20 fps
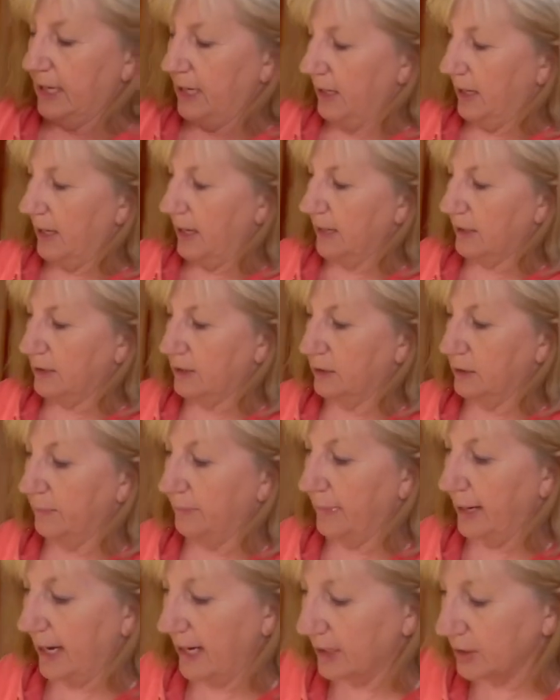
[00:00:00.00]
of like to
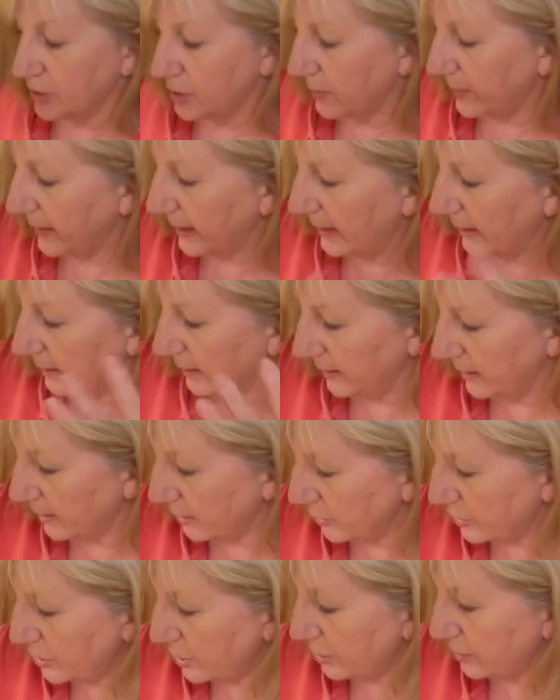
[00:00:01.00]
mash them and get a little
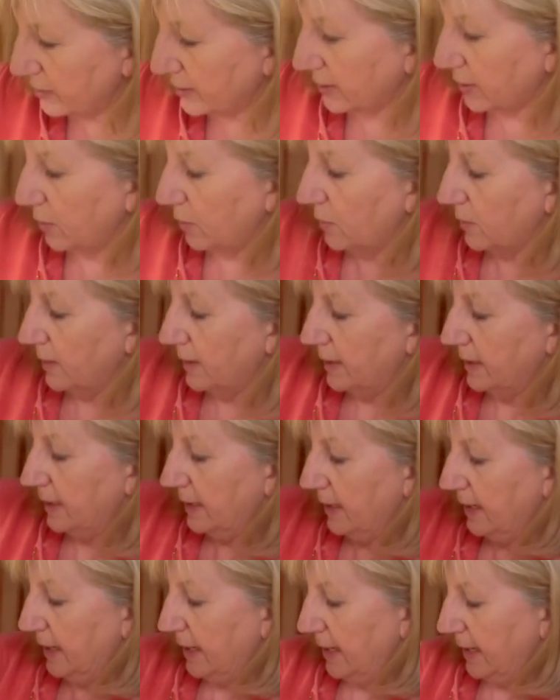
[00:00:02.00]
juice going,
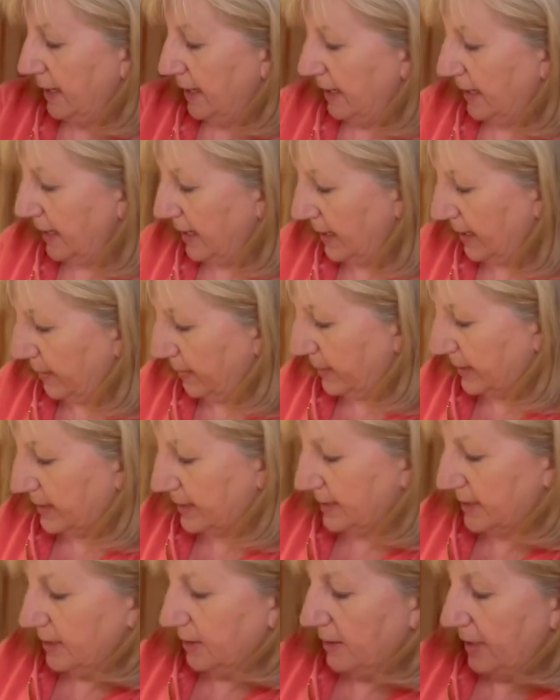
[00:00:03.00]
but
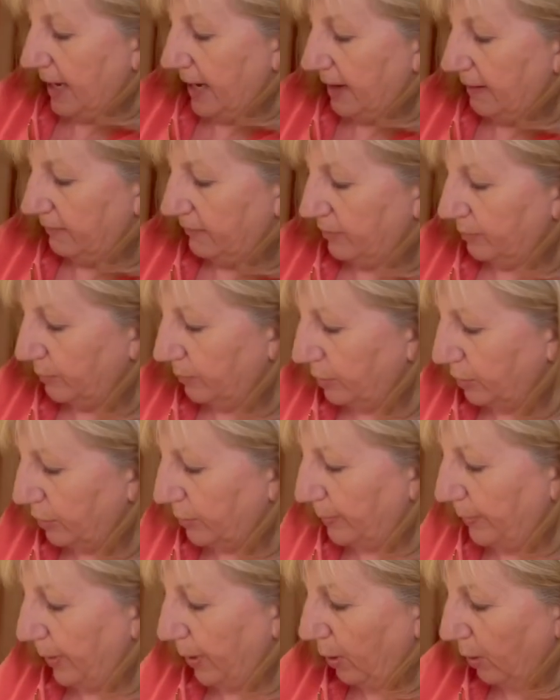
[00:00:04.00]
still have some
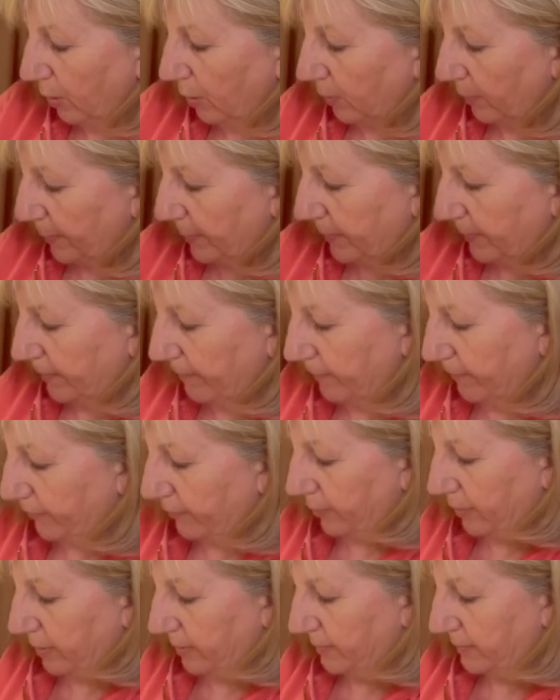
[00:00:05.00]
good pulp
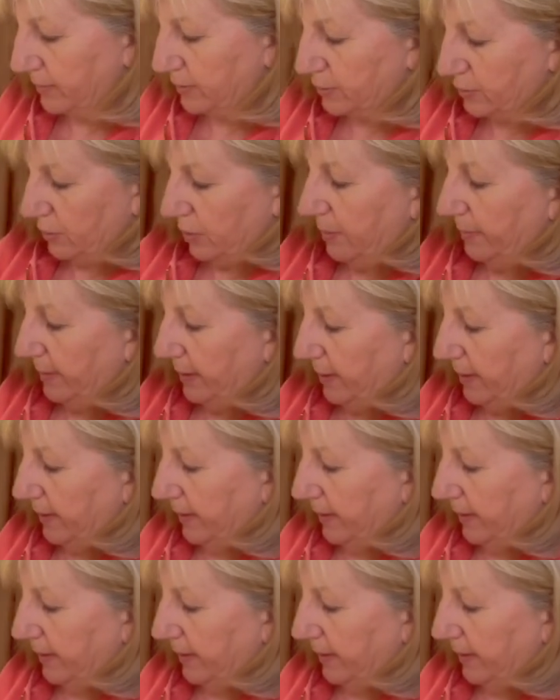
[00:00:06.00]
from the strawberry.